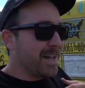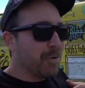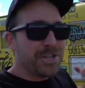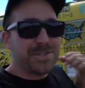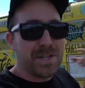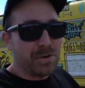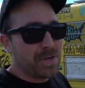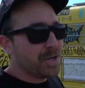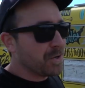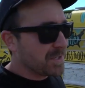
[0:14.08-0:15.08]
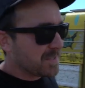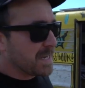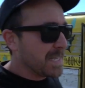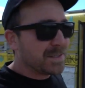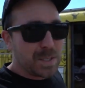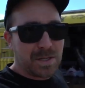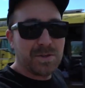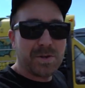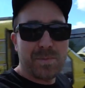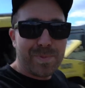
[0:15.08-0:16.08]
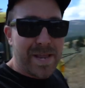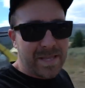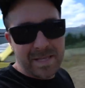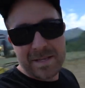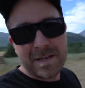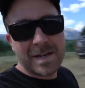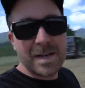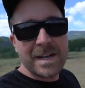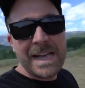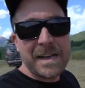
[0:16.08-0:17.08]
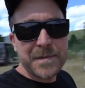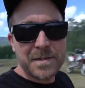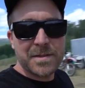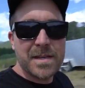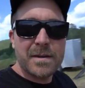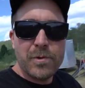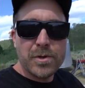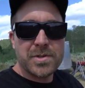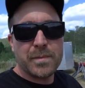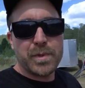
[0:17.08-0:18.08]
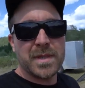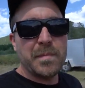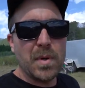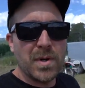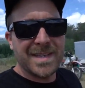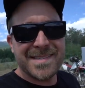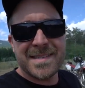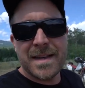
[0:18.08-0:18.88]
What you don't know is that I took a little break after the road trip with the boys.